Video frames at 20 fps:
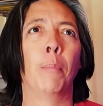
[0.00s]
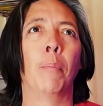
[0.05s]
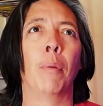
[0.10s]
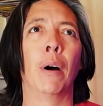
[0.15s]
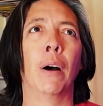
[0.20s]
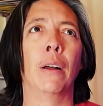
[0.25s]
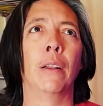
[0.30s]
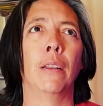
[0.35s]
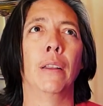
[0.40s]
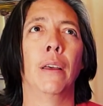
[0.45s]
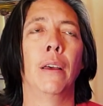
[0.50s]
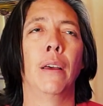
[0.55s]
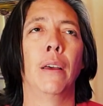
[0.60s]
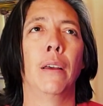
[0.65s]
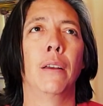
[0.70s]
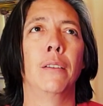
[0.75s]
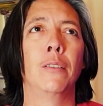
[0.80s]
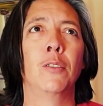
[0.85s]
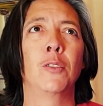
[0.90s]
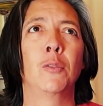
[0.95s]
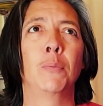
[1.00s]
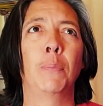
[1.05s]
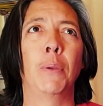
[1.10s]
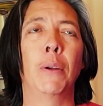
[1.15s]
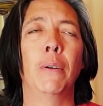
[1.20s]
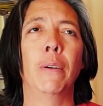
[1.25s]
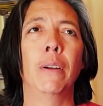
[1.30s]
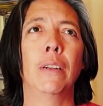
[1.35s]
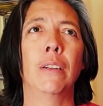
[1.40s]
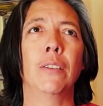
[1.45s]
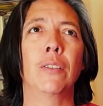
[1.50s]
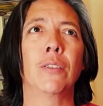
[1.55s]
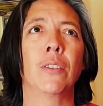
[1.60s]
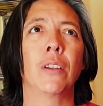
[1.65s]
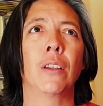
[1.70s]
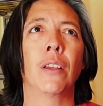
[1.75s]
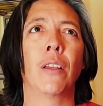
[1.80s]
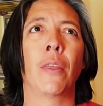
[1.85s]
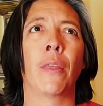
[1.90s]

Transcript: but spirits